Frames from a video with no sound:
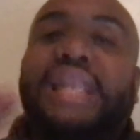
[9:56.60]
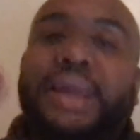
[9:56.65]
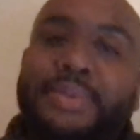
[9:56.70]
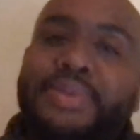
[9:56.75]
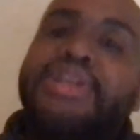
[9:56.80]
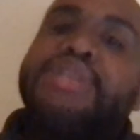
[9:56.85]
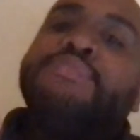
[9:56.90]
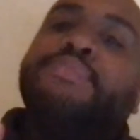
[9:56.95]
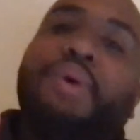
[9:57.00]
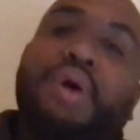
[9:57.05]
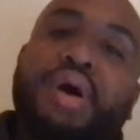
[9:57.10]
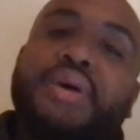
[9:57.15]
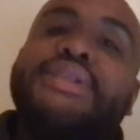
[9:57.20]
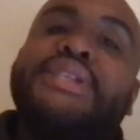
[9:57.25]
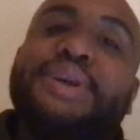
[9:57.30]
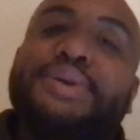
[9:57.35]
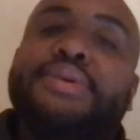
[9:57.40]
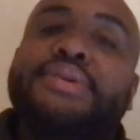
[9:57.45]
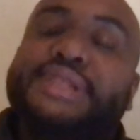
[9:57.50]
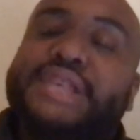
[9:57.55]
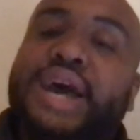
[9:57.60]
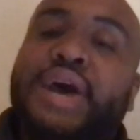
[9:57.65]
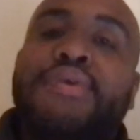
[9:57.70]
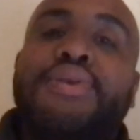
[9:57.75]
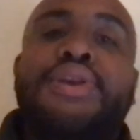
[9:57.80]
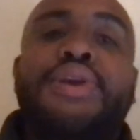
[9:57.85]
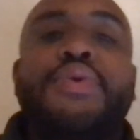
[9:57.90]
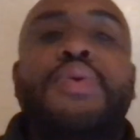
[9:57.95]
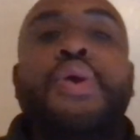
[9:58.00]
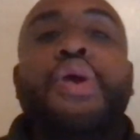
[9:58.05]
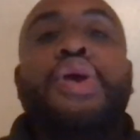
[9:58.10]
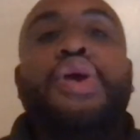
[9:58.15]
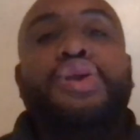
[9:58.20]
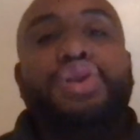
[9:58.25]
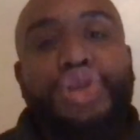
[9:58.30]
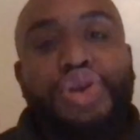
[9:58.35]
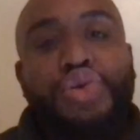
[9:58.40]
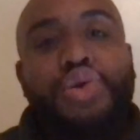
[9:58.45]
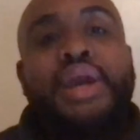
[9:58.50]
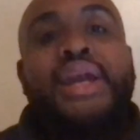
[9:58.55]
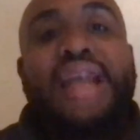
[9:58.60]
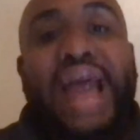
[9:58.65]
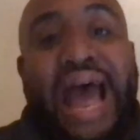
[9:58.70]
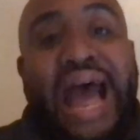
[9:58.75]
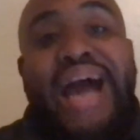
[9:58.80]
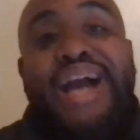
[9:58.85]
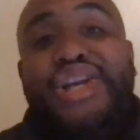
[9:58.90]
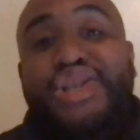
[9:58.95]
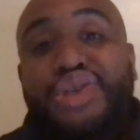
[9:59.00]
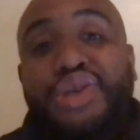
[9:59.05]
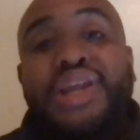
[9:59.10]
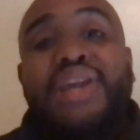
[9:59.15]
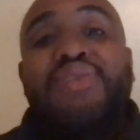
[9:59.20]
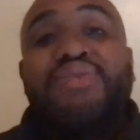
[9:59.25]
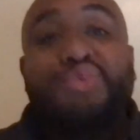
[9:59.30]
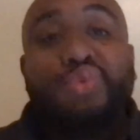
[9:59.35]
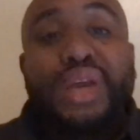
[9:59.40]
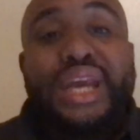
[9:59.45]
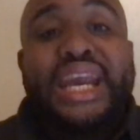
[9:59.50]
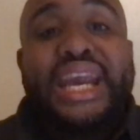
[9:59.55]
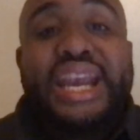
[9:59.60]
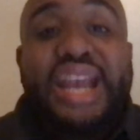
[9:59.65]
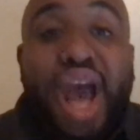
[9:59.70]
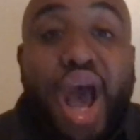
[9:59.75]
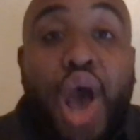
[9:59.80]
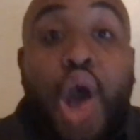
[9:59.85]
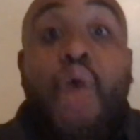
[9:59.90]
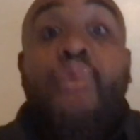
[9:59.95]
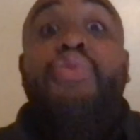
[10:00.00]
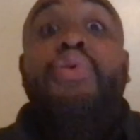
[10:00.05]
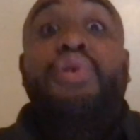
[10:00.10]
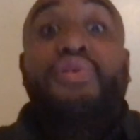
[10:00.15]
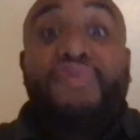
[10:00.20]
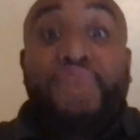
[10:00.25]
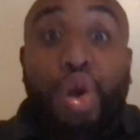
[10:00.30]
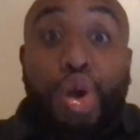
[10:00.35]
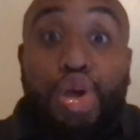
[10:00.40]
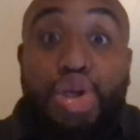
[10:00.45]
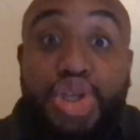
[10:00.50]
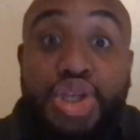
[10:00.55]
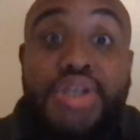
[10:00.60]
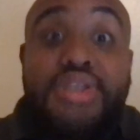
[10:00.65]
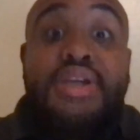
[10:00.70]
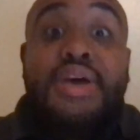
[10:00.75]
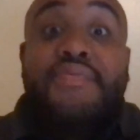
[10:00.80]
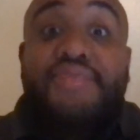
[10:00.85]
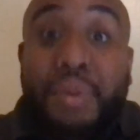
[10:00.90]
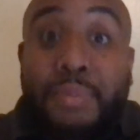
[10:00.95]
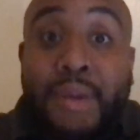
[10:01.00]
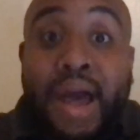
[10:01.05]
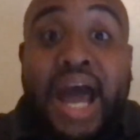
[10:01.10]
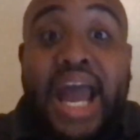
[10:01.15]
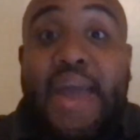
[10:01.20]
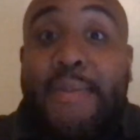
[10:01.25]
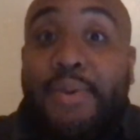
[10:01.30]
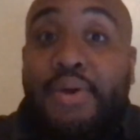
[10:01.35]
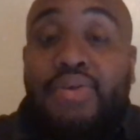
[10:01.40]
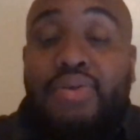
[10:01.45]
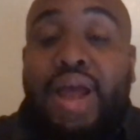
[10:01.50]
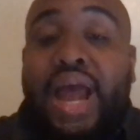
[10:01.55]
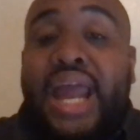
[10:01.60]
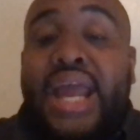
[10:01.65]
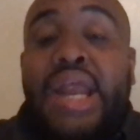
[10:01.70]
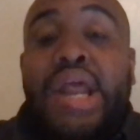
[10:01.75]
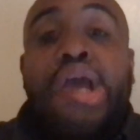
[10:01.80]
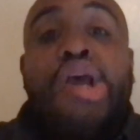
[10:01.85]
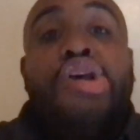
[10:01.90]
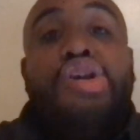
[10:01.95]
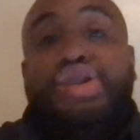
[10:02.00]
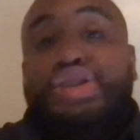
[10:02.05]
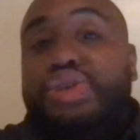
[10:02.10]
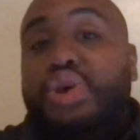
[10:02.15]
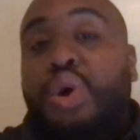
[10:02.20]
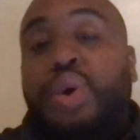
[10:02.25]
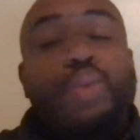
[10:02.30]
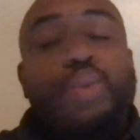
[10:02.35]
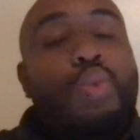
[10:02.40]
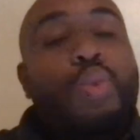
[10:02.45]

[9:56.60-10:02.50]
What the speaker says: let me just pause here and tell you, you can actually read other versions of the Bible, right? So